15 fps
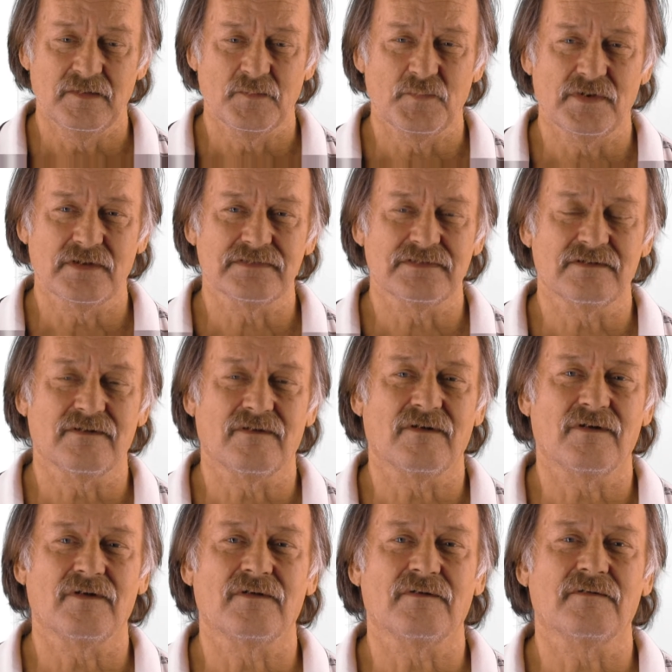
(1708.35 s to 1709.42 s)
But there
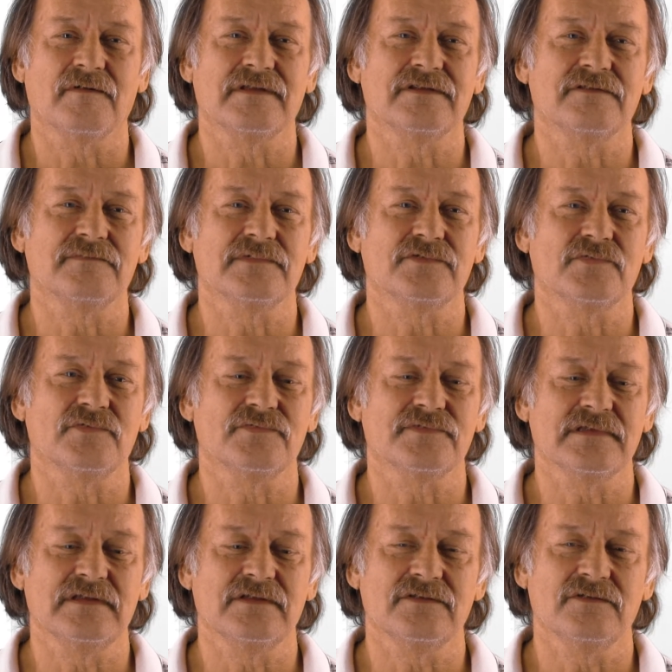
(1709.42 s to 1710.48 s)
are individuals
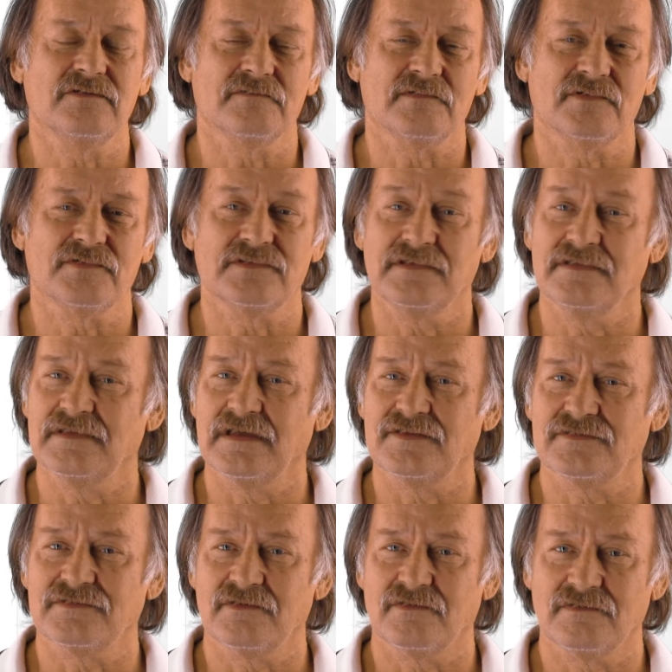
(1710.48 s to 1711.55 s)
in university that
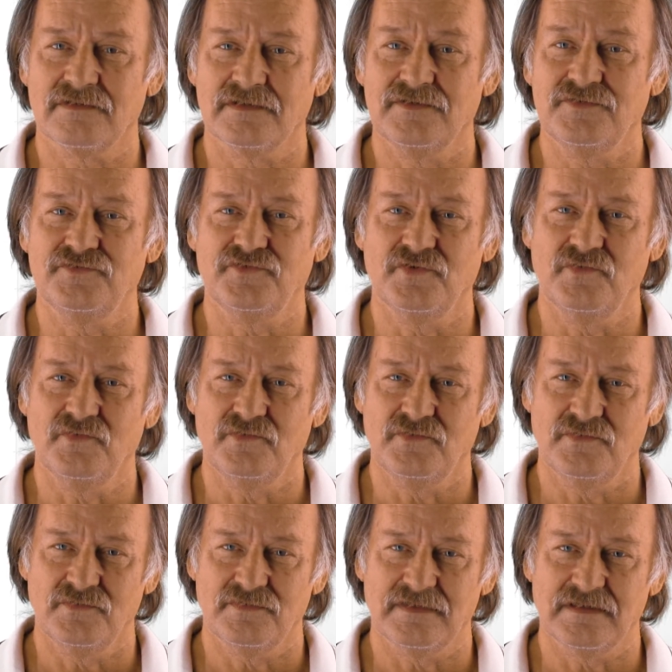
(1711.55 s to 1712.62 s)
certainly do
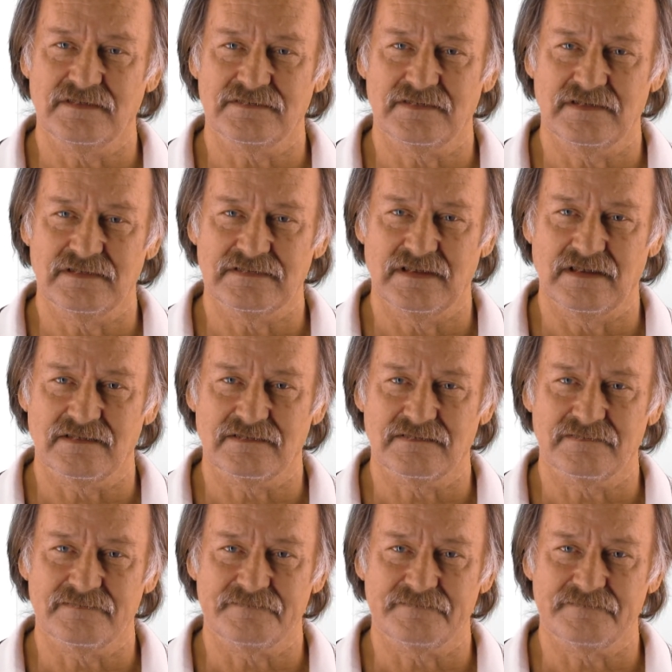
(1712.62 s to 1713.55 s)
things like that.